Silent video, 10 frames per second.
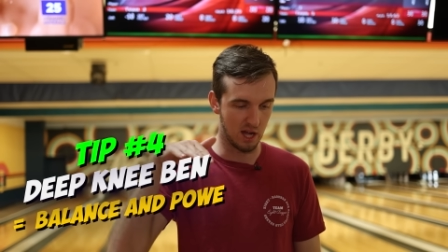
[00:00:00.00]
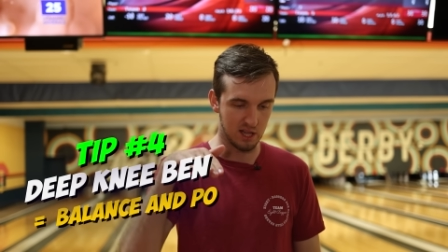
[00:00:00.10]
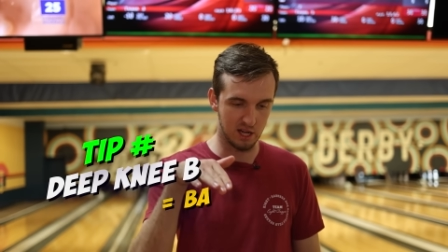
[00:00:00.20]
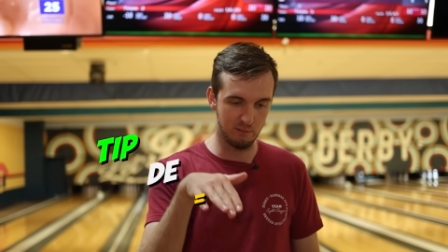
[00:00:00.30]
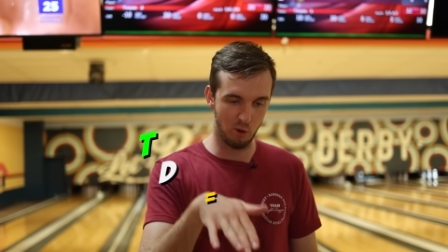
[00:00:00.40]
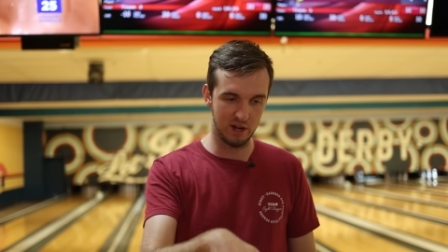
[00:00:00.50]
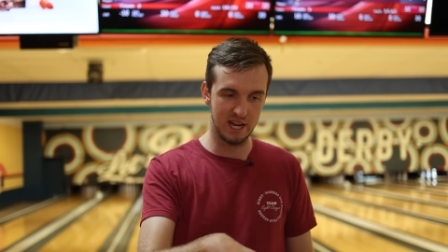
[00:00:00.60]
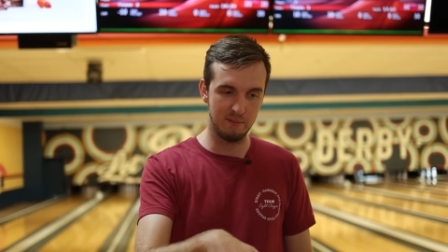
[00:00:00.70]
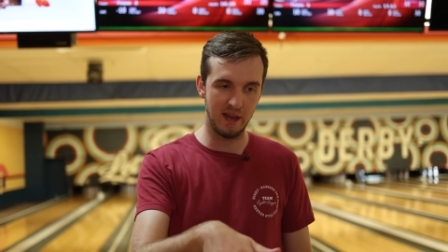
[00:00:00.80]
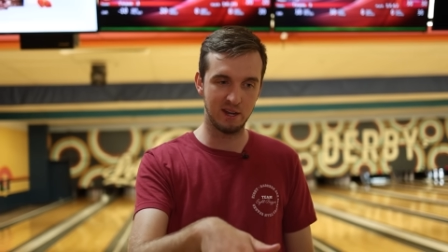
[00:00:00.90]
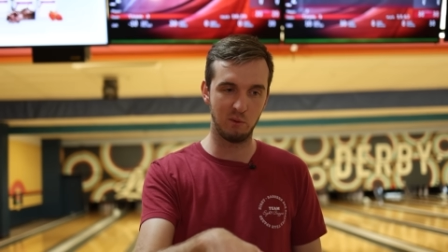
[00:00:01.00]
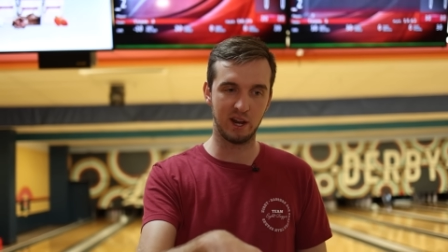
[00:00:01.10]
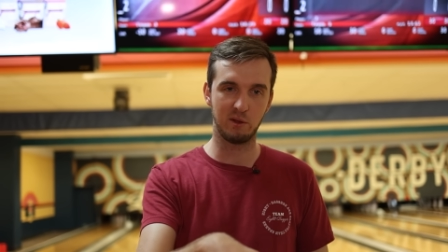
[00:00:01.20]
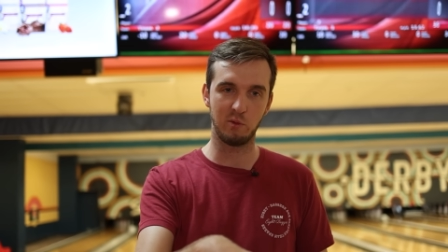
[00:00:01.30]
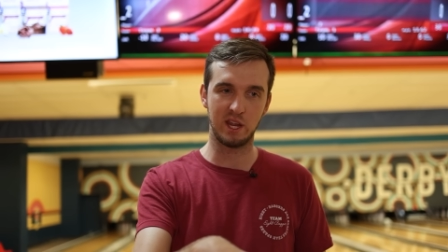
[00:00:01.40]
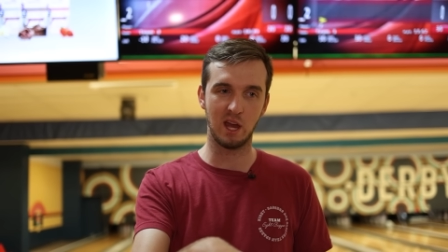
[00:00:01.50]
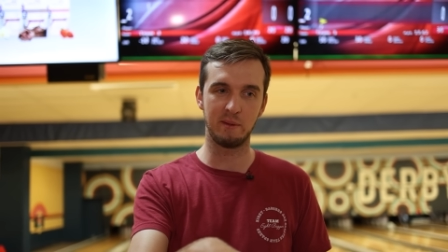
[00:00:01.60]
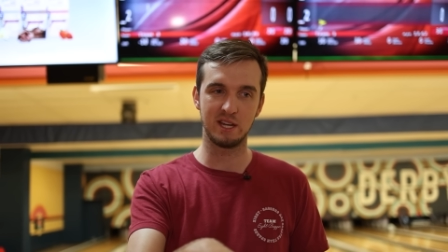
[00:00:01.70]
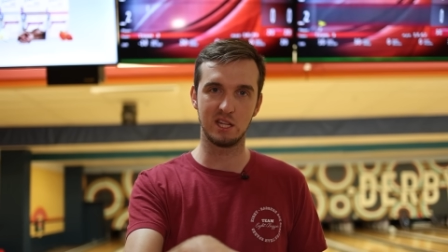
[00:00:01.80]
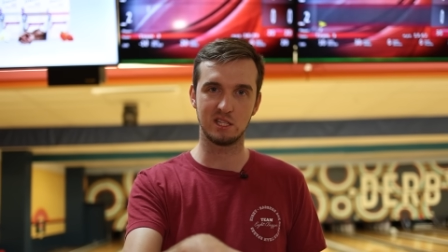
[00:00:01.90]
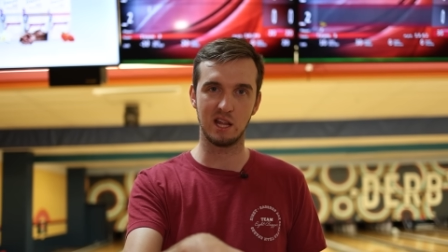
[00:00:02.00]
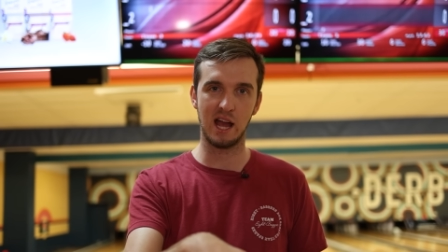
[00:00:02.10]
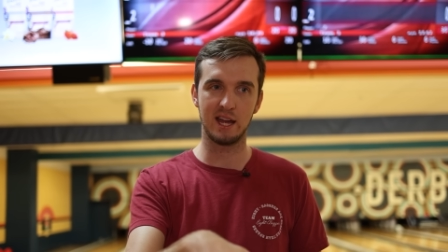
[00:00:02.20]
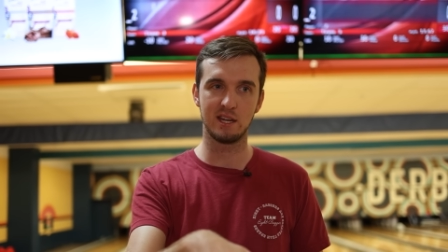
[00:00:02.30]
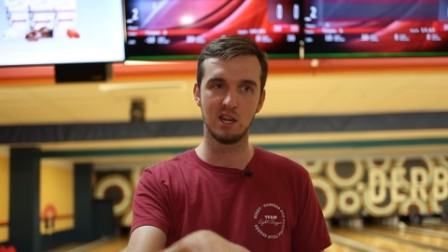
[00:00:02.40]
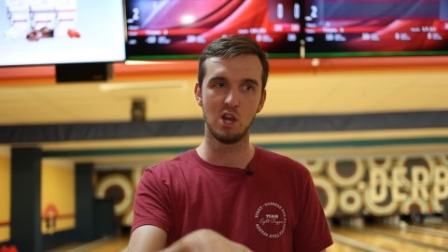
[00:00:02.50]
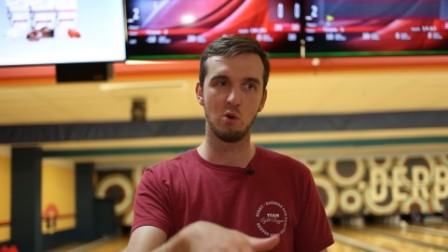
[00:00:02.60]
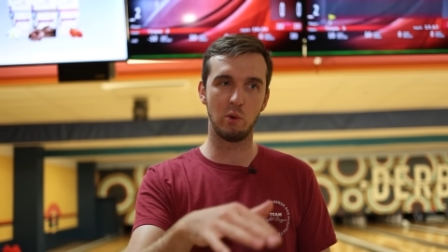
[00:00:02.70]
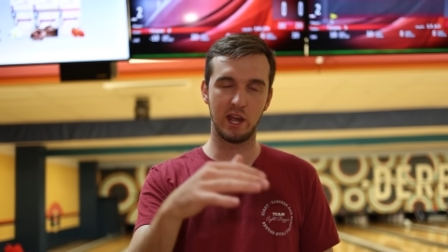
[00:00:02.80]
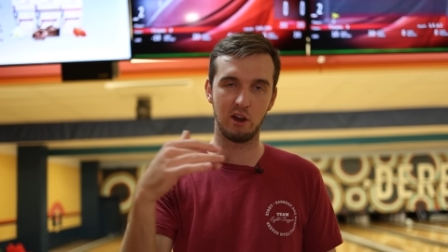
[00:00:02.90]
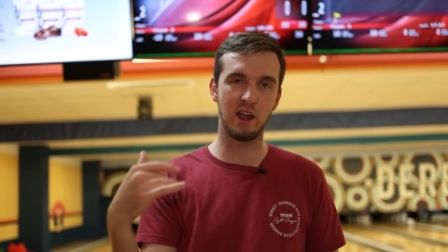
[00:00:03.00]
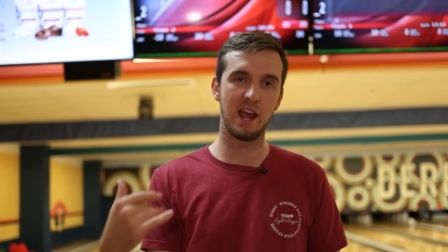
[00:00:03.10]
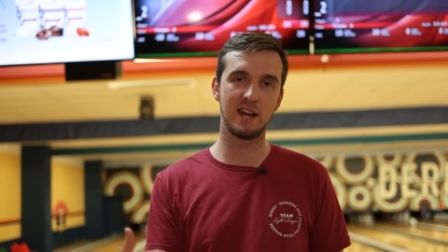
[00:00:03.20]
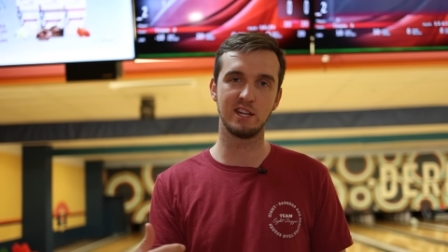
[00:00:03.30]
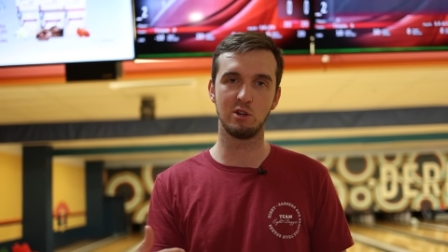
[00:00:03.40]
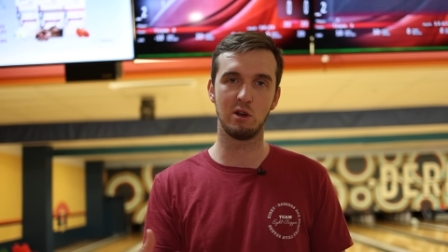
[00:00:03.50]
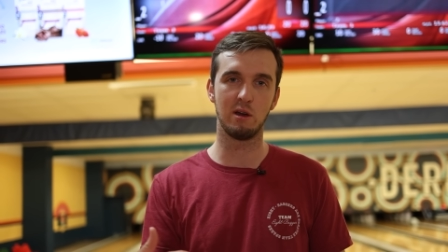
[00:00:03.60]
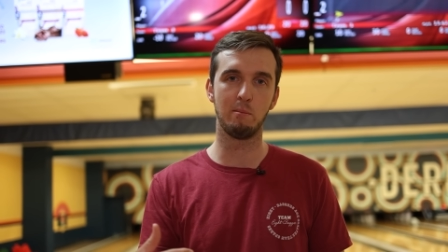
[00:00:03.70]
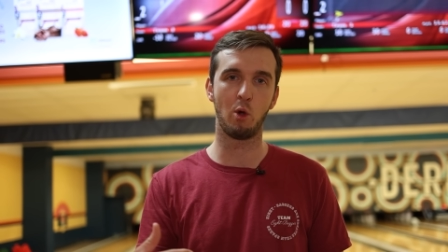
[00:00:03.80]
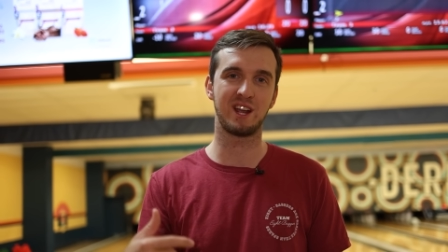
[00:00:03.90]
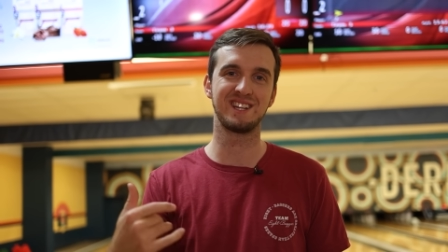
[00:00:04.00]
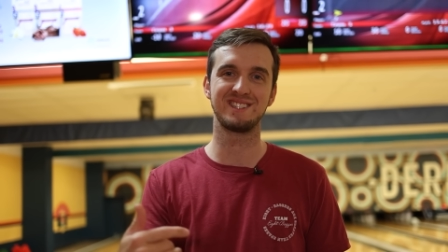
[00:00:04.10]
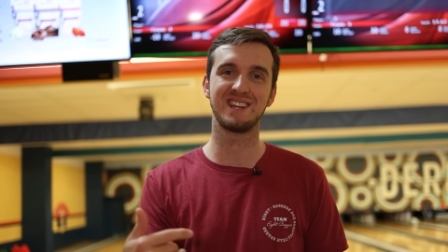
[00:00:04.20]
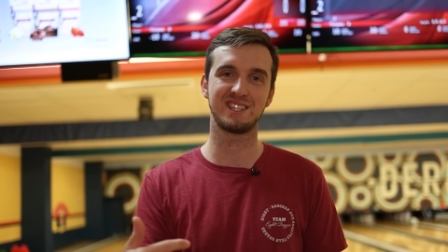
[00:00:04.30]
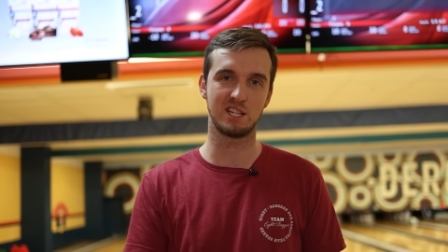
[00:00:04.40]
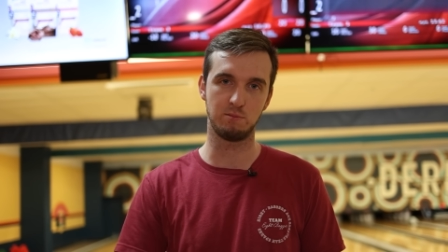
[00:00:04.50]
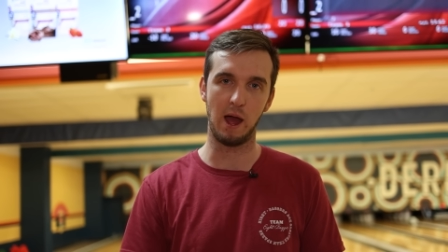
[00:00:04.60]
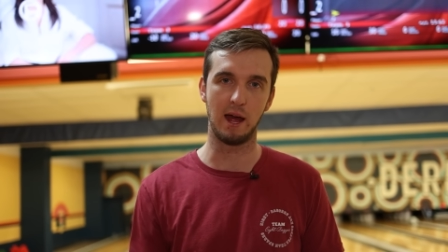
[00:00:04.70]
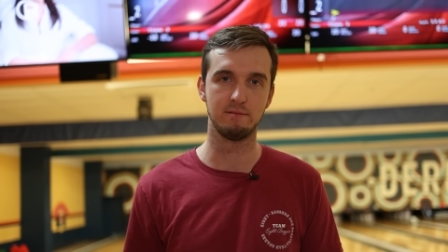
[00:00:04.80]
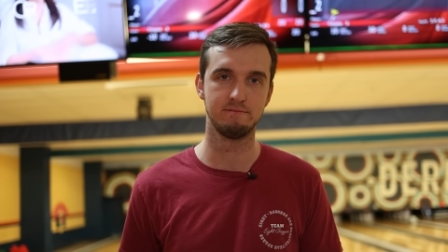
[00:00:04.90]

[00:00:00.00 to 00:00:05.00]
A little more knee bend when we come into the slide. We'll get our hand into a more consistent spot.